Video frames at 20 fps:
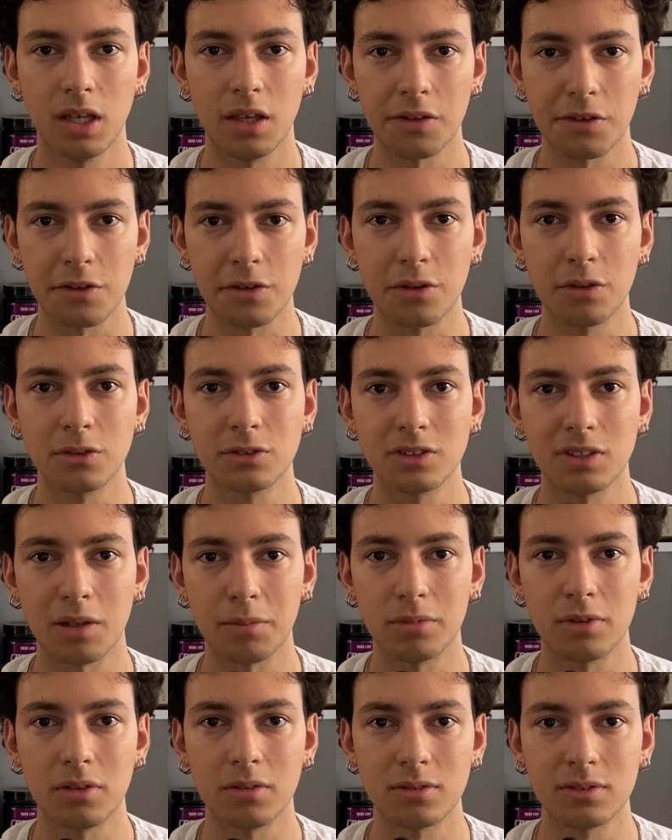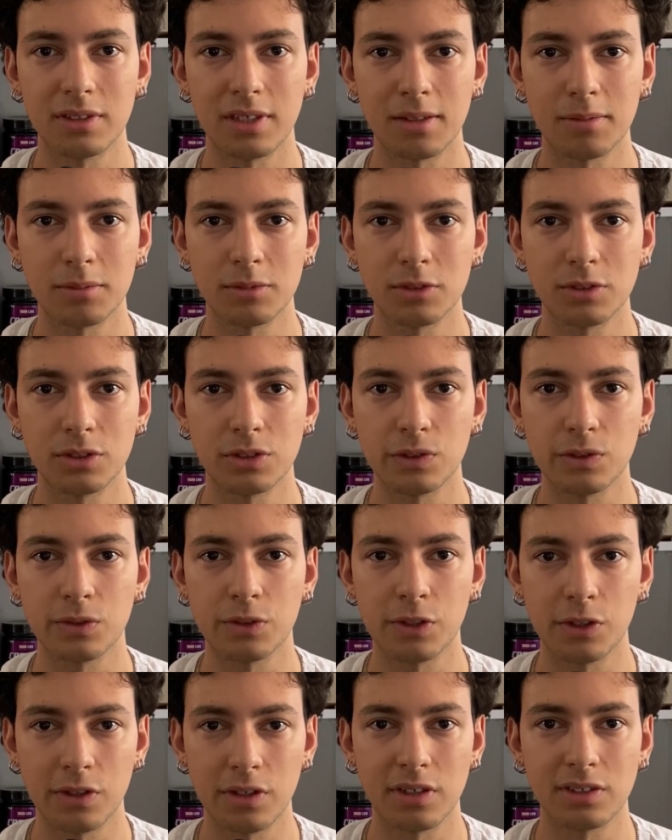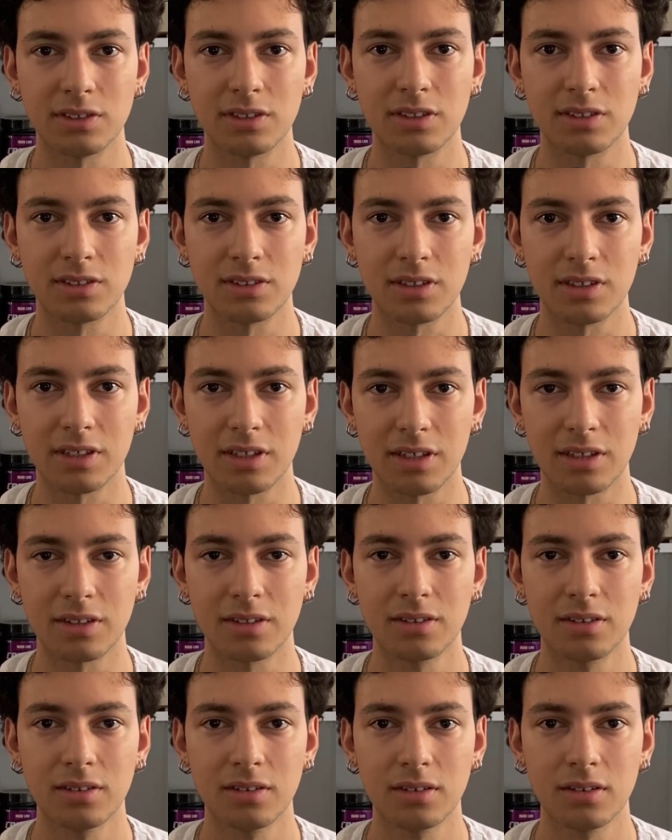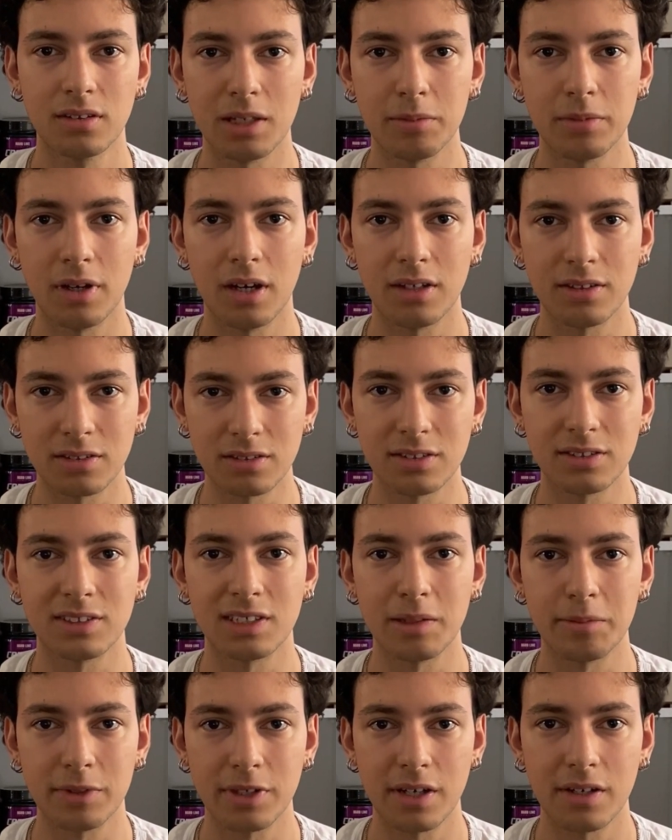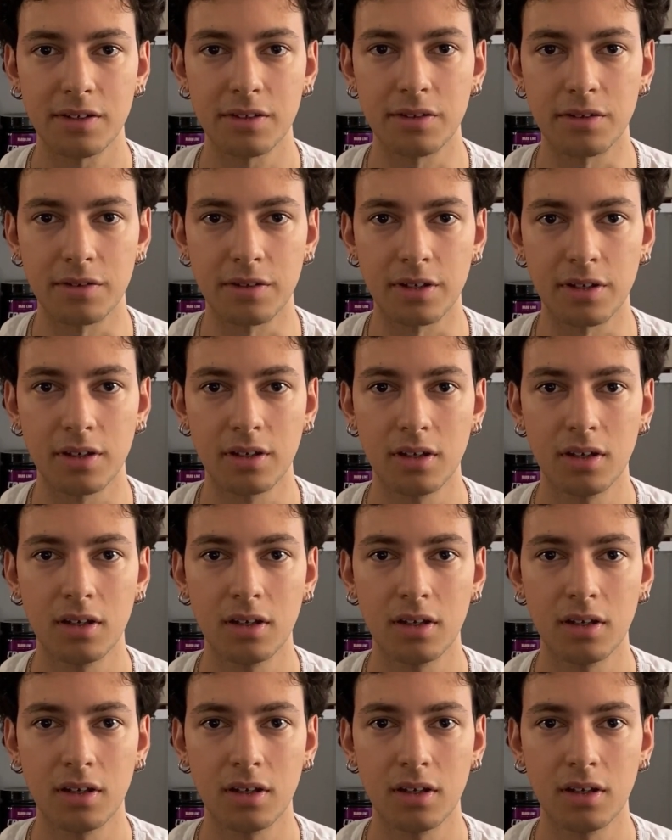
you're going to upload them to Uni-assist again, under the same category.